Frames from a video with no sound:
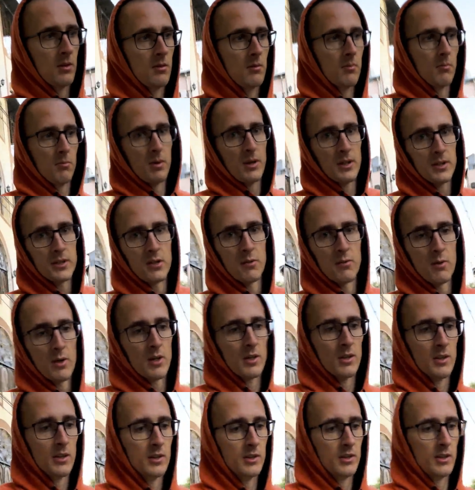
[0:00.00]
By the
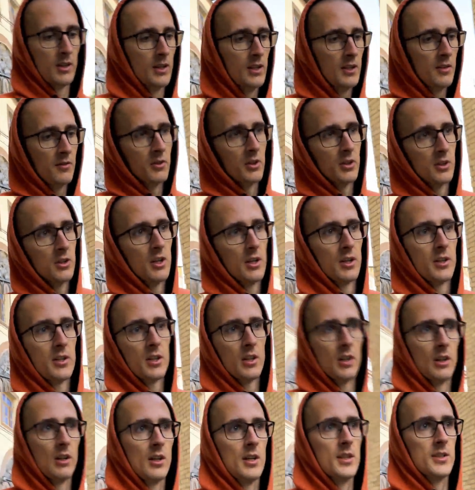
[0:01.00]
way, in the evening I
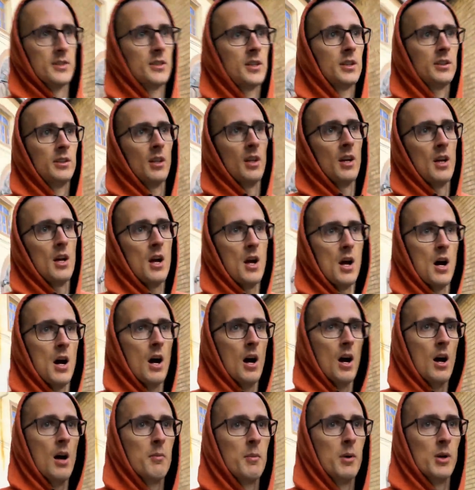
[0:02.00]
realized that
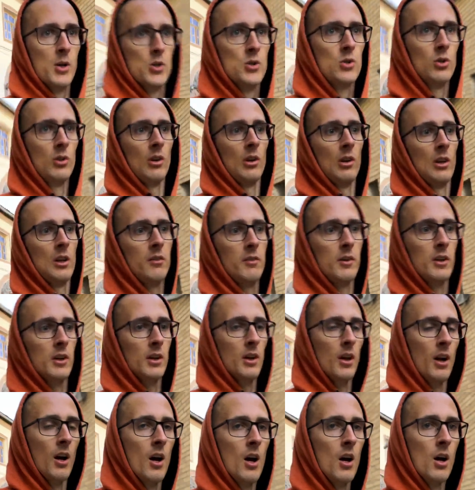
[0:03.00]
I'm actually living
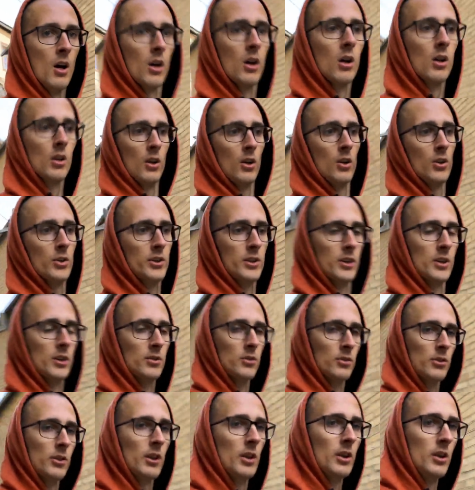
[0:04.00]
closer to
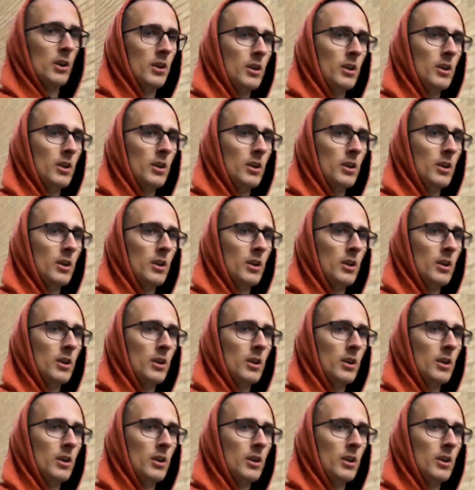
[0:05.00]
the